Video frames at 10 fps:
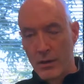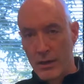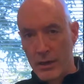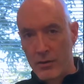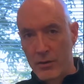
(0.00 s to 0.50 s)

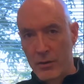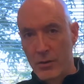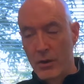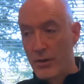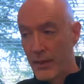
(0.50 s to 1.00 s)
into
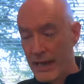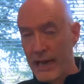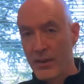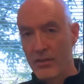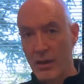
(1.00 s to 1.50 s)
the
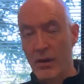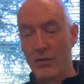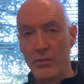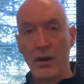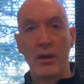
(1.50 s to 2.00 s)
hands
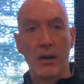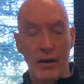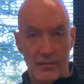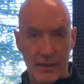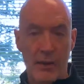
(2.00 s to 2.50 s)
of a
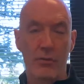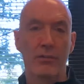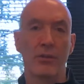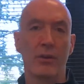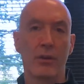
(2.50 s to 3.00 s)
sound
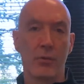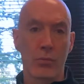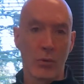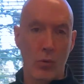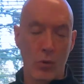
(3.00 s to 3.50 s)
engineer or
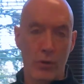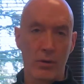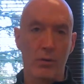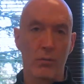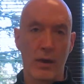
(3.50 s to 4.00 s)

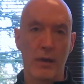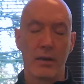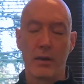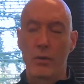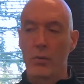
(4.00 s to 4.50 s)
recorder, right?
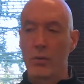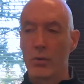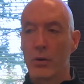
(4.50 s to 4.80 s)
Where